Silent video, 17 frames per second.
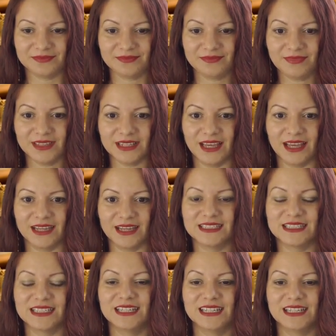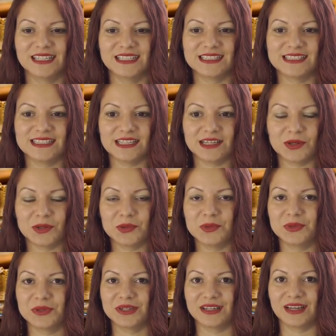and so
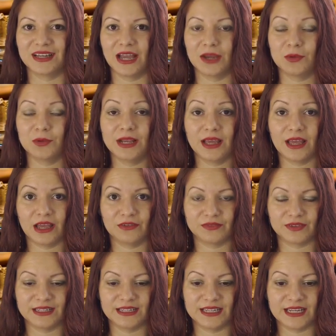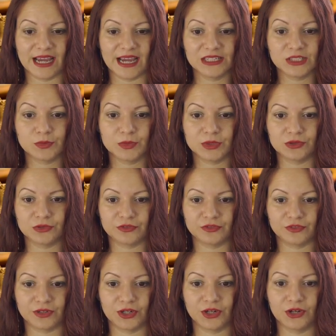I will have a knight
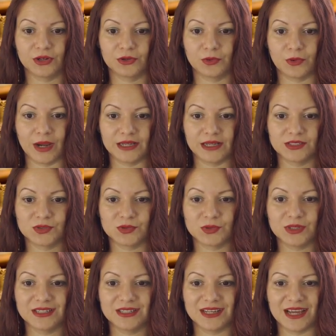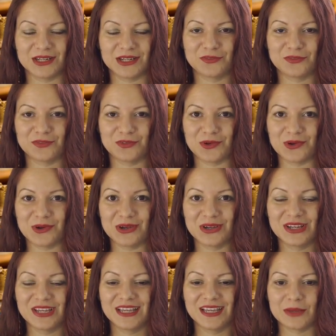maneuver quite soon. Knight f4.
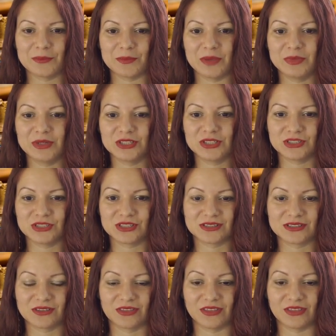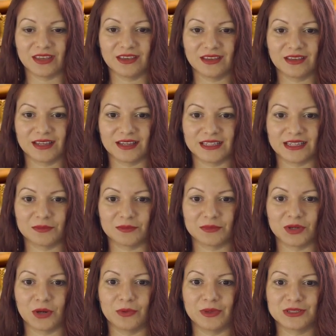Maybe she's thinking that I'm
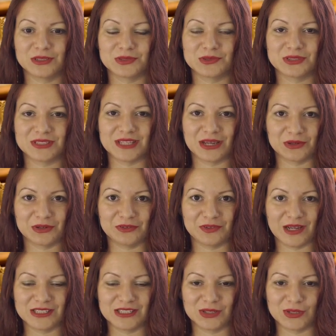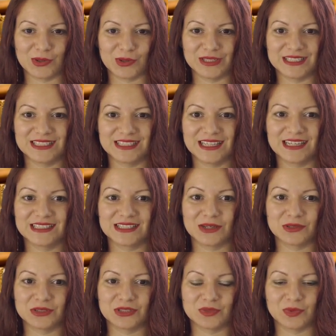going to sacrifice it on e6, so
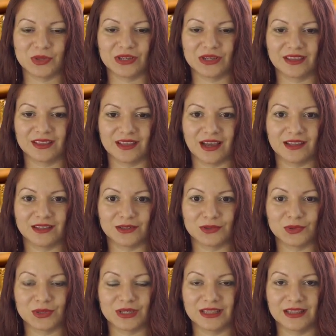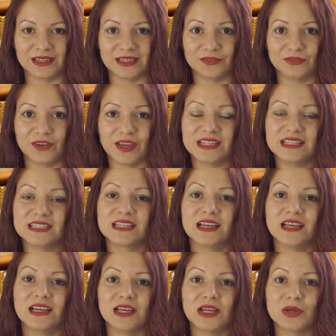she's bringing the other rook in the defense,
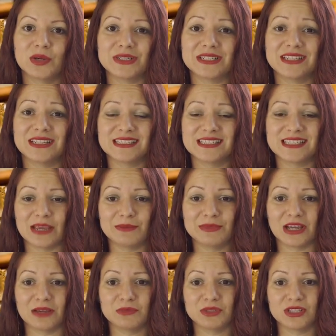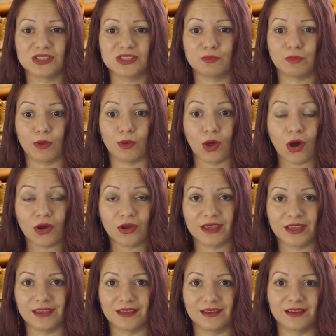but in the same time she's
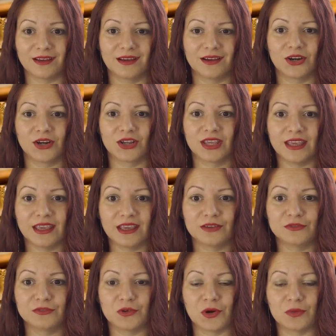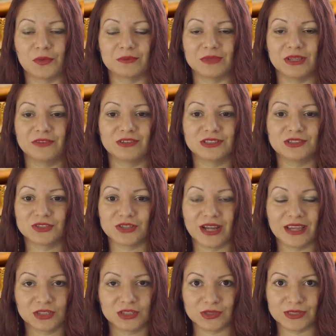blocking her king from even
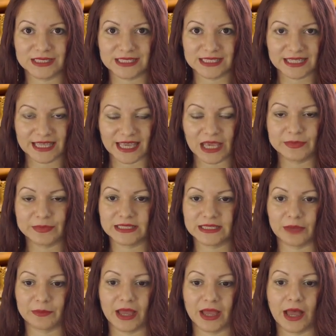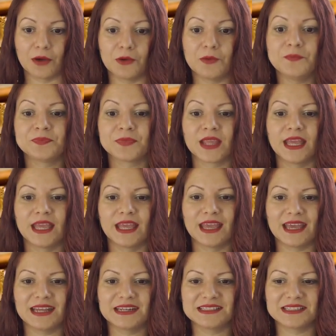trying to escape somehow.
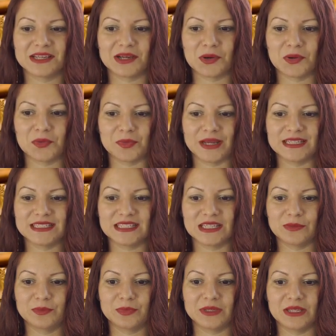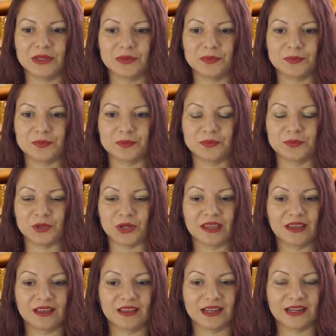And so by simply
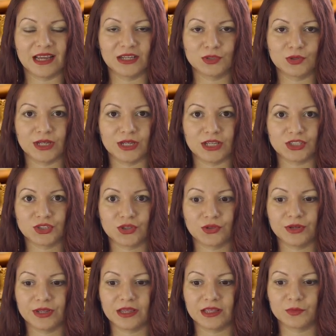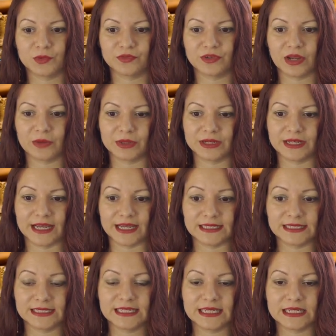bringing the knight on h3 at move number
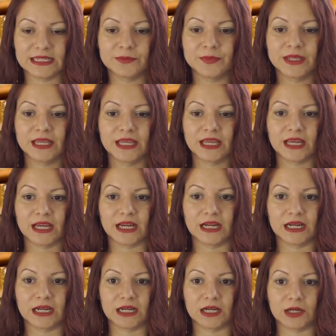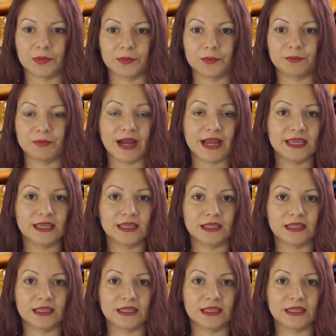19, my